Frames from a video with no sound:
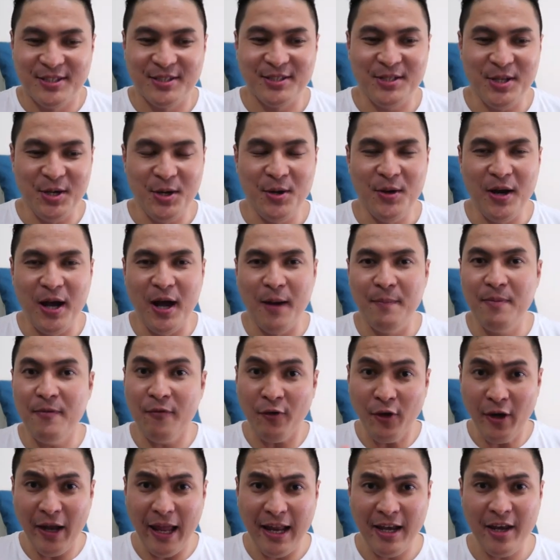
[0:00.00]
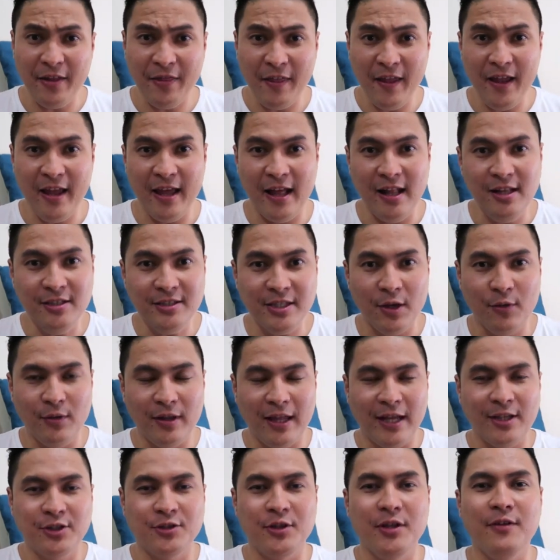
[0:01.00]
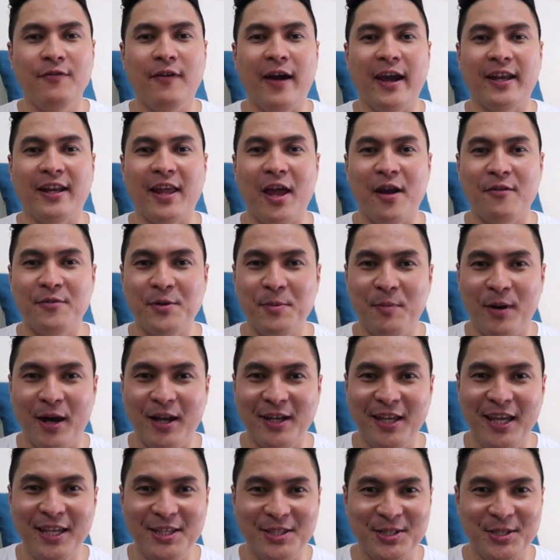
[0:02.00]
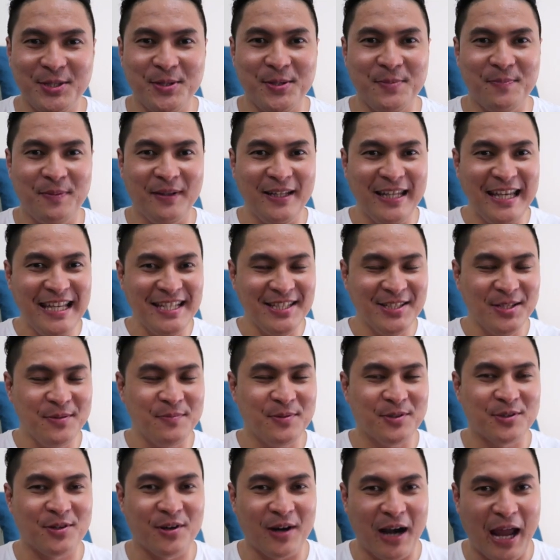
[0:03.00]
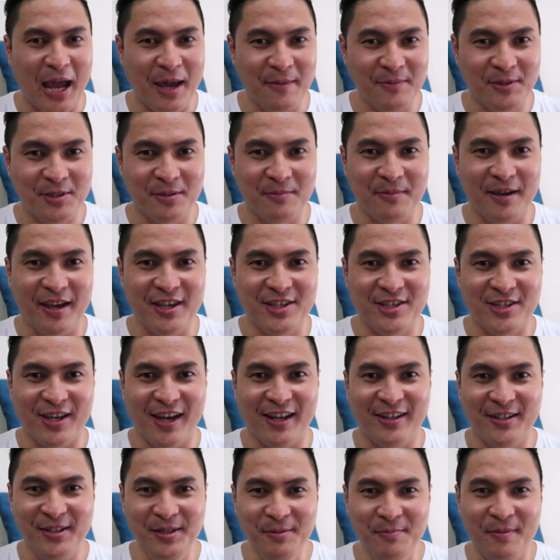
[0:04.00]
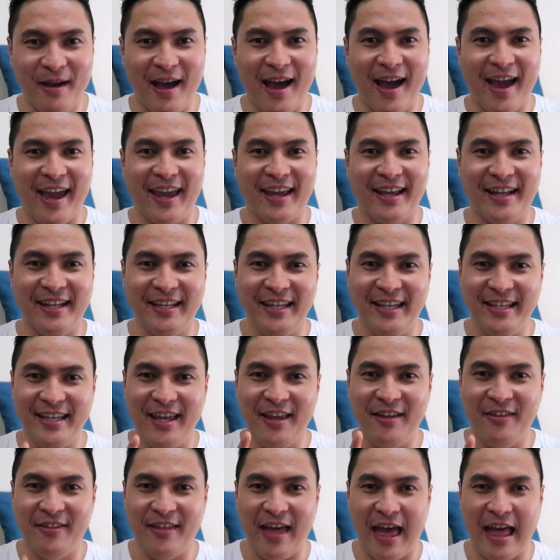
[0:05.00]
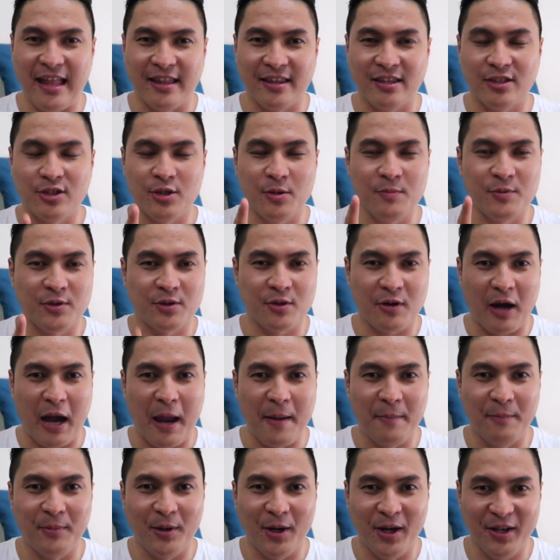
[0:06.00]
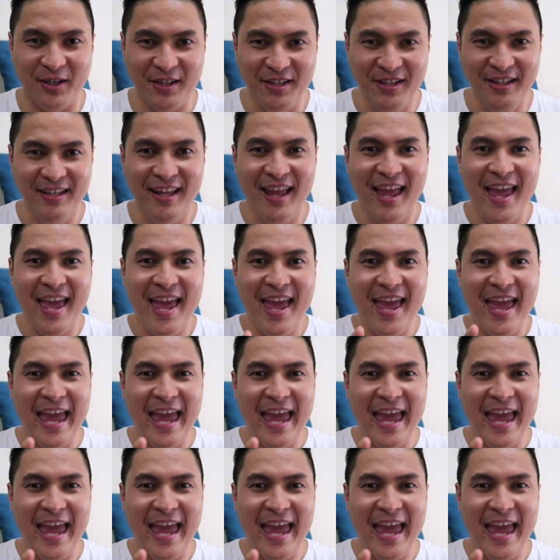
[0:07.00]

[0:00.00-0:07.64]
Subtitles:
So, before anything else, I would like to invite everybody to please subscribe to my channel by clicking that subscribe button.